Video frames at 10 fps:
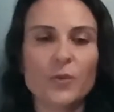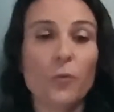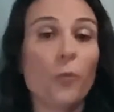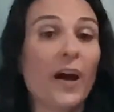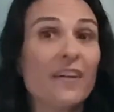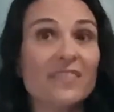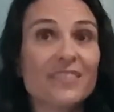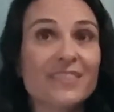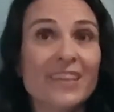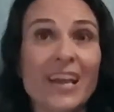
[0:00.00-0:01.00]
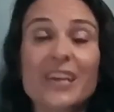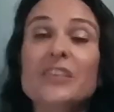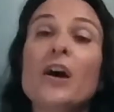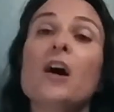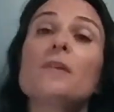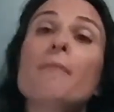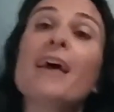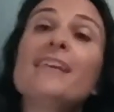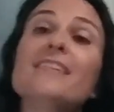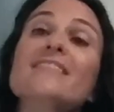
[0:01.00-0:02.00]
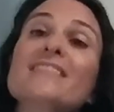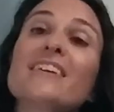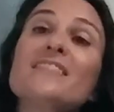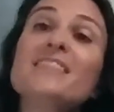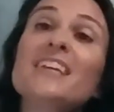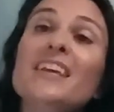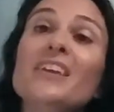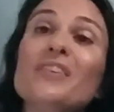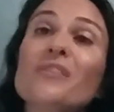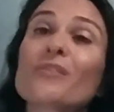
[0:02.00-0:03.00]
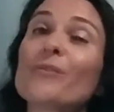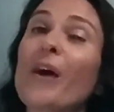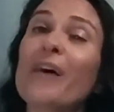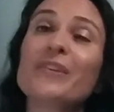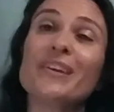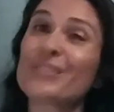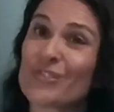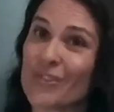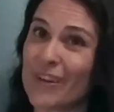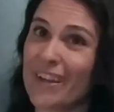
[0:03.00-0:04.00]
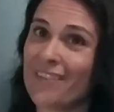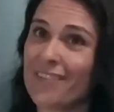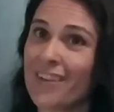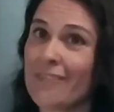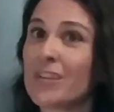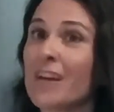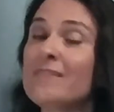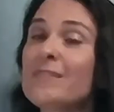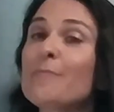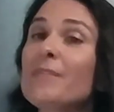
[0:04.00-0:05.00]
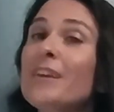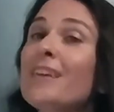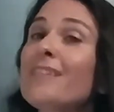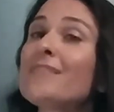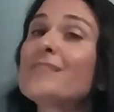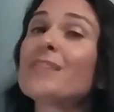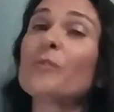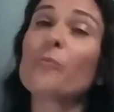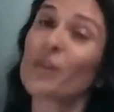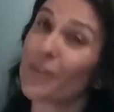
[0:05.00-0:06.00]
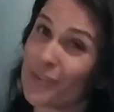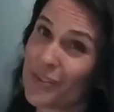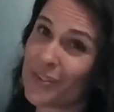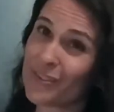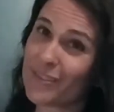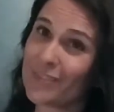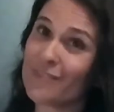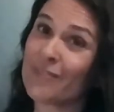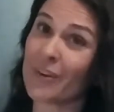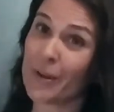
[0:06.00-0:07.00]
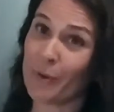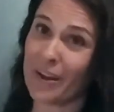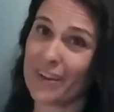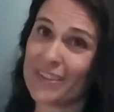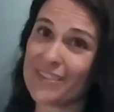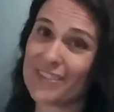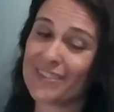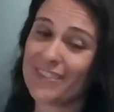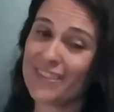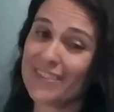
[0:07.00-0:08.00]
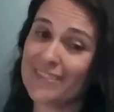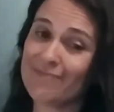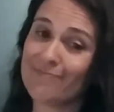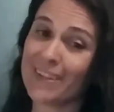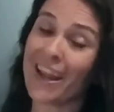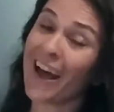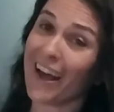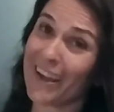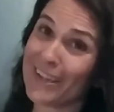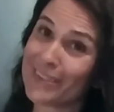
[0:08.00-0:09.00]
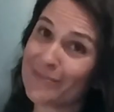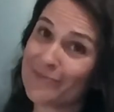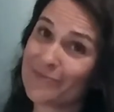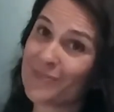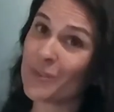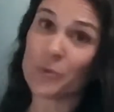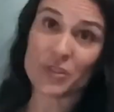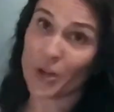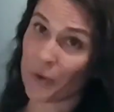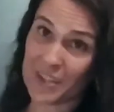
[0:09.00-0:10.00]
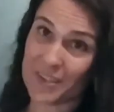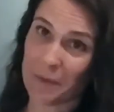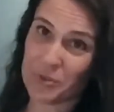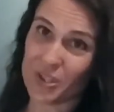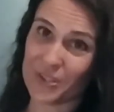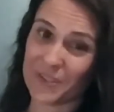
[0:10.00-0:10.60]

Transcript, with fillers: Well, young men at 16 throughout history have done some things that weren't very bright. And I was no exception.